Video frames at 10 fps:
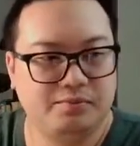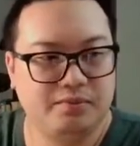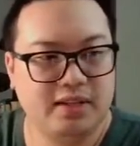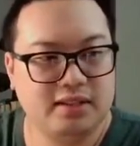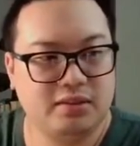
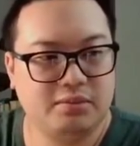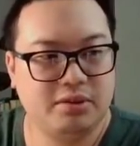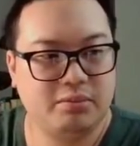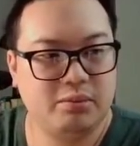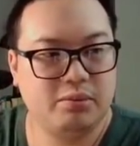That's
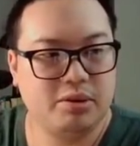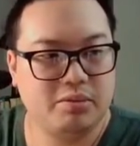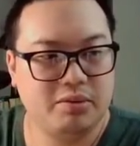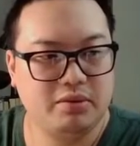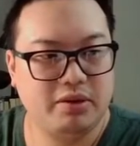something people might
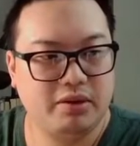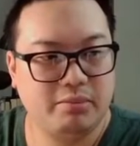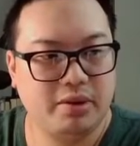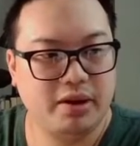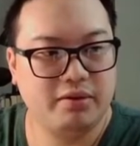be willing to
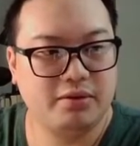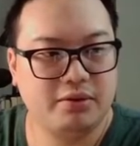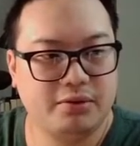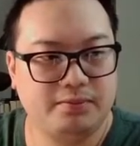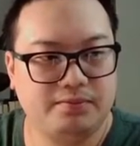pay
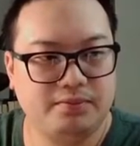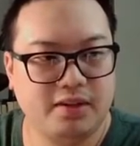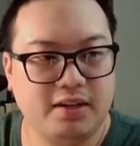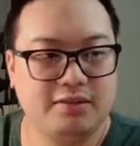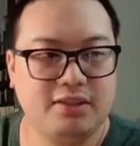for,
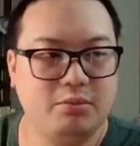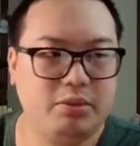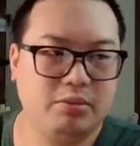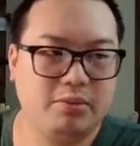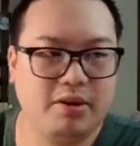and I've seen
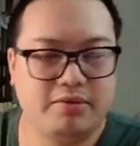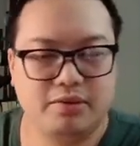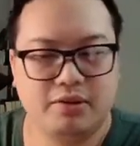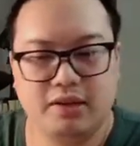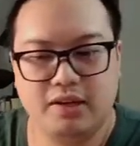people pay
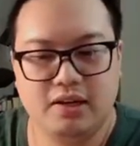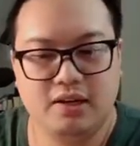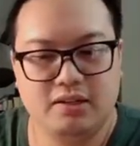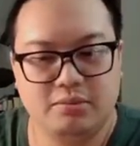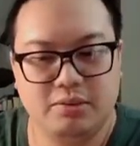for it.
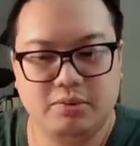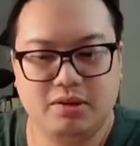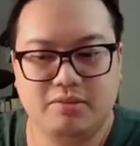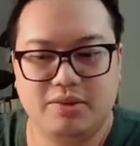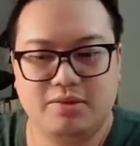Some people
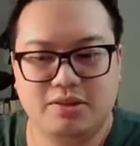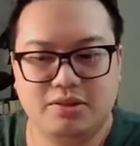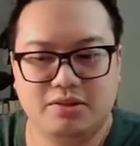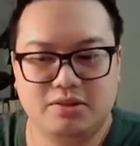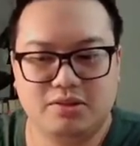have been using
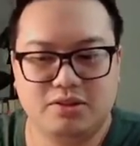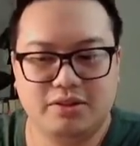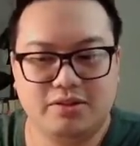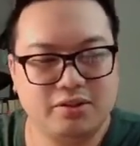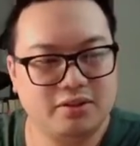those
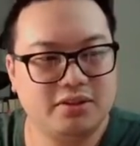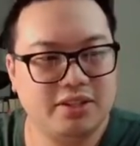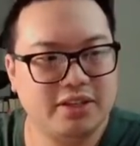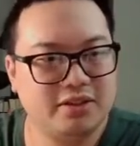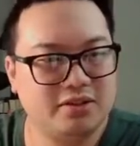cereal
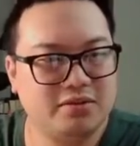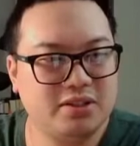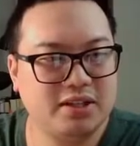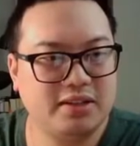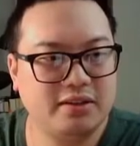containers,
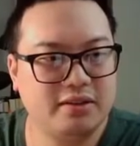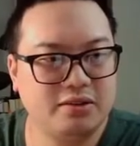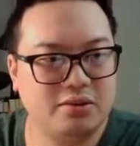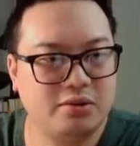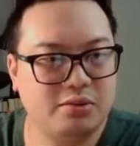which I think looks
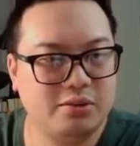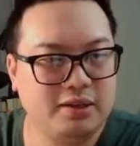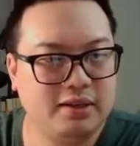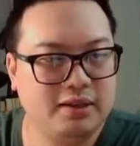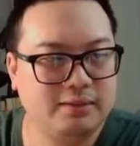horrible,
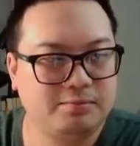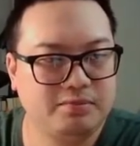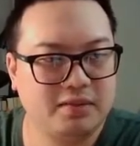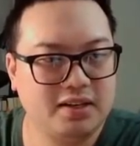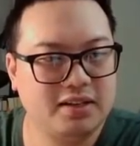
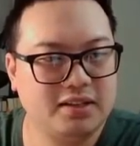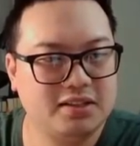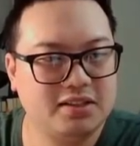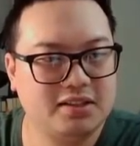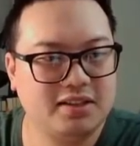and it's
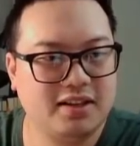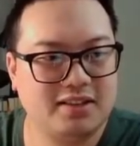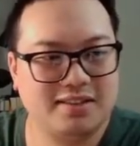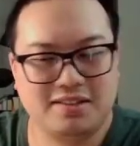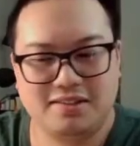just
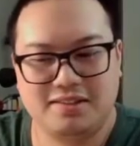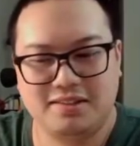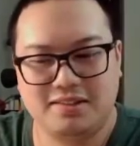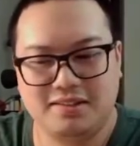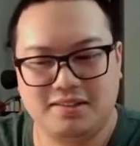not
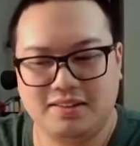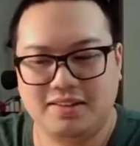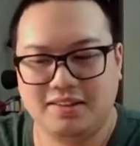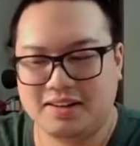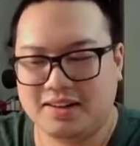
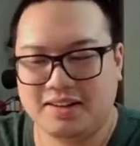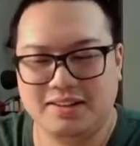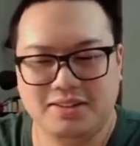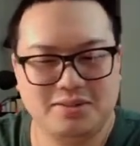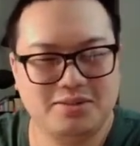not
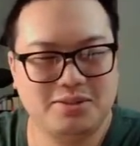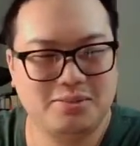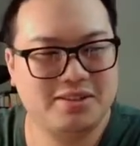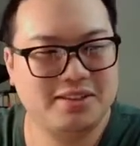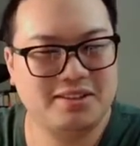ideal to
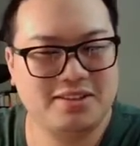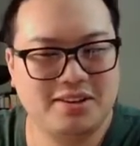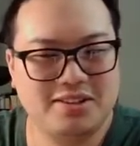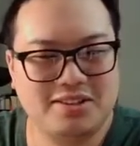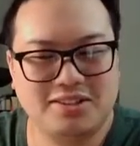protect your
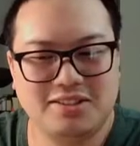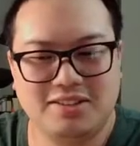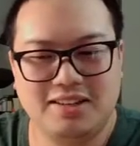cards. It's just,